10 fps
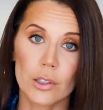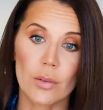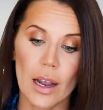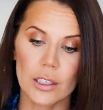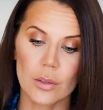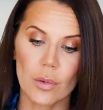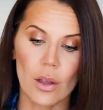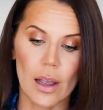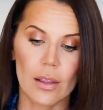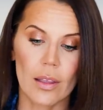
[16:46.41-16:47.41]

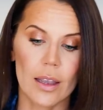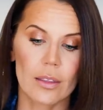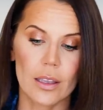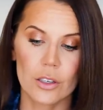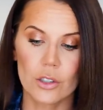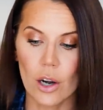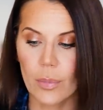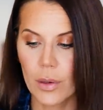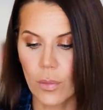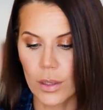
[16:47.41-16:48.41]
Retractable, I like the
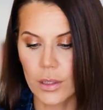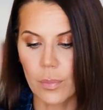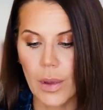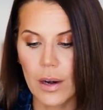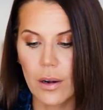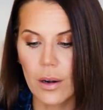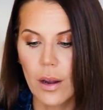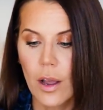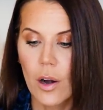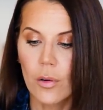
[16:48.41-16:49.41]
sharpened ones
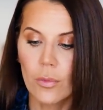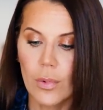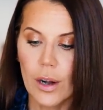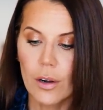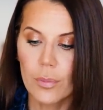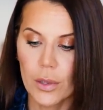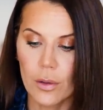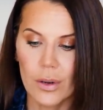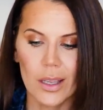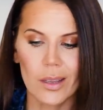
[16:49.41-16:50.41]
better. Rare
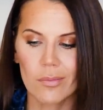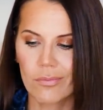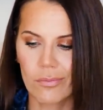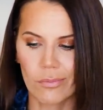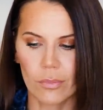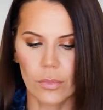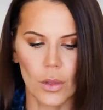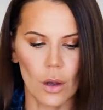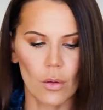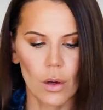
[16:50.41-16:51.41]
Beauty, mm,
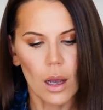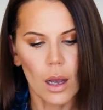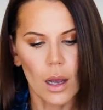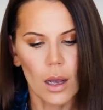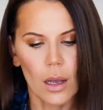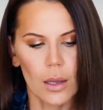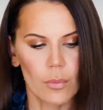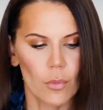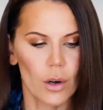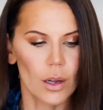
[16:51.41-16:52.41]
no. Uh,
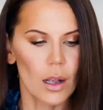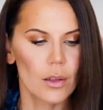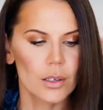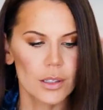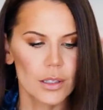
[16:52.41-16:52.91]
more Color